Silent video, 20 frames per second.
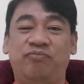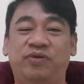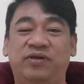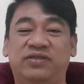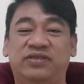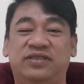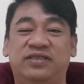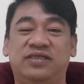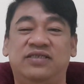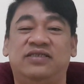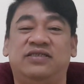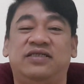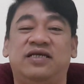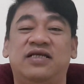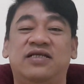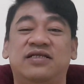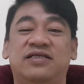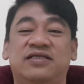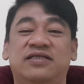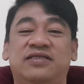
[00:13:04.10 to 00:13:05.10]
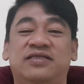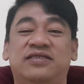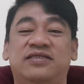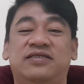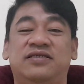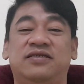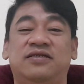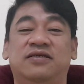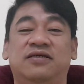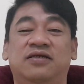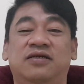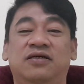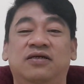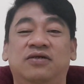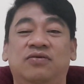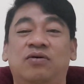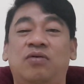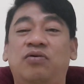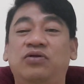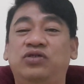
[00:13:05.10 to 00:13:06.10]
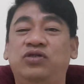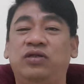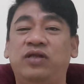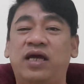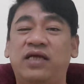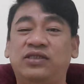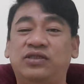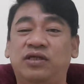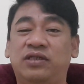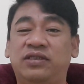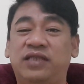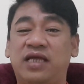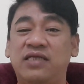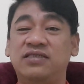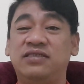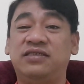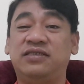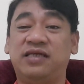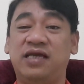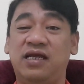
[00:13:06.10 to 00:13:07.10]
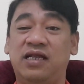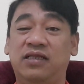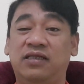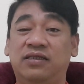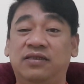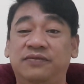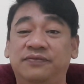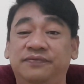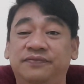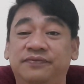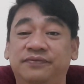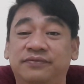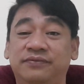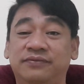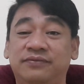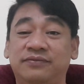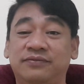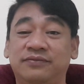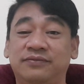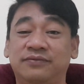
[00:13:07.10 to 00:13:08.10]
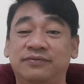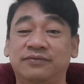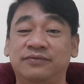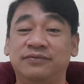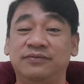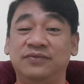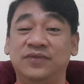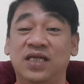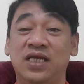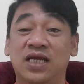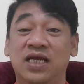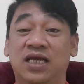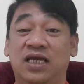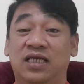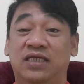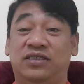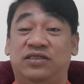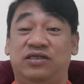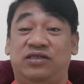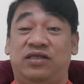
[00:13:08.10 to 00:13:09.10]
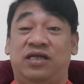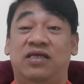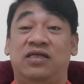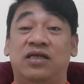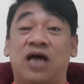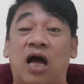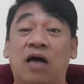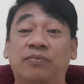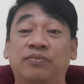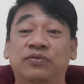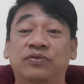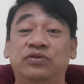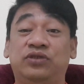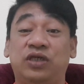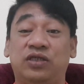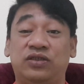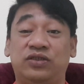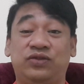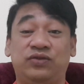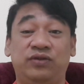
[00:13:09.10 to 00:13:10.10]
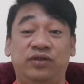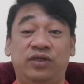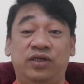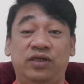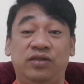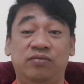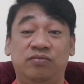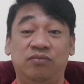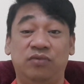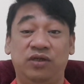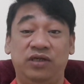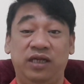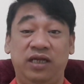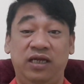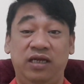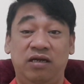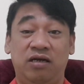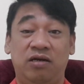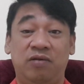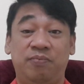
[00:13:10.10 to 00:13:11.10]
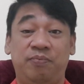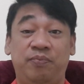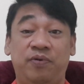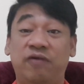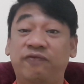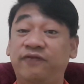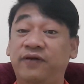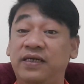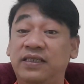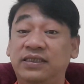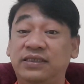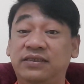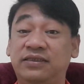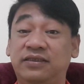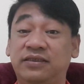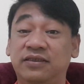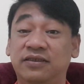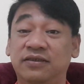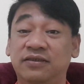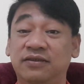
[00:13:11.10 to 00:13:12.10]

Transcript: existence, what would you like to attain still? Is it enough just to earn money or profit?